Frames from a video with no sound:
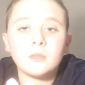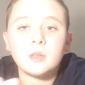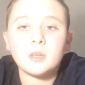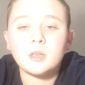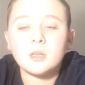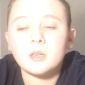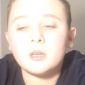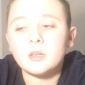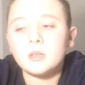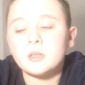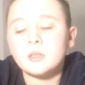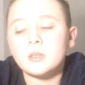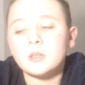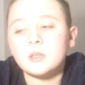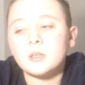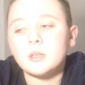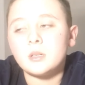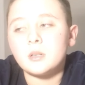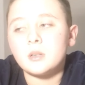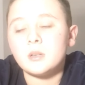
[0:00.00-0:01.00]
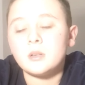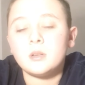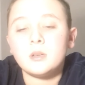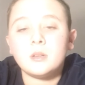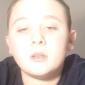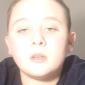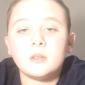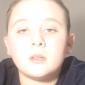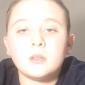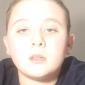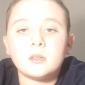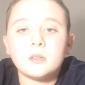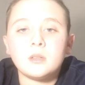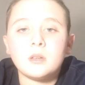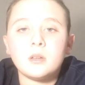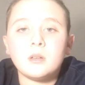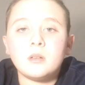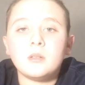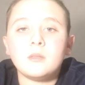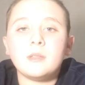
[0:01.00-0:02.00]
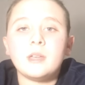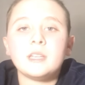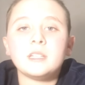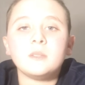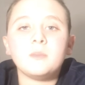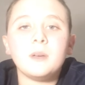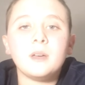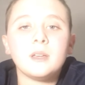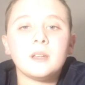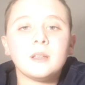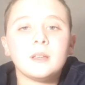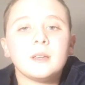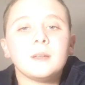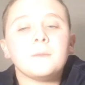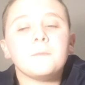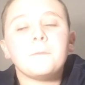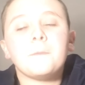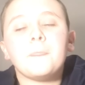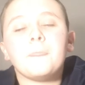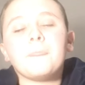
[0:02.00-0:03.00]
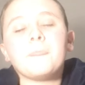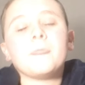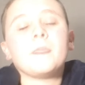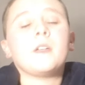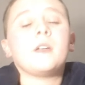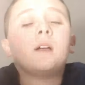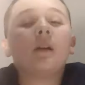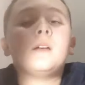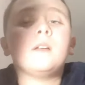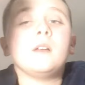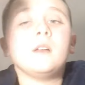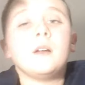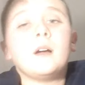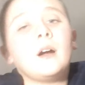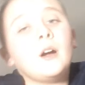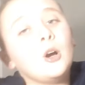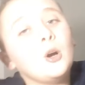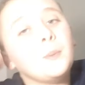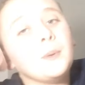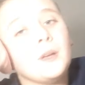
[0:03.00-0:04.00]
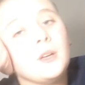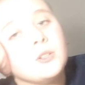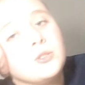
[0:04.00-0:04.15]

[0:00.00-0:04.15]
Yes. So that's about it. I hope y'all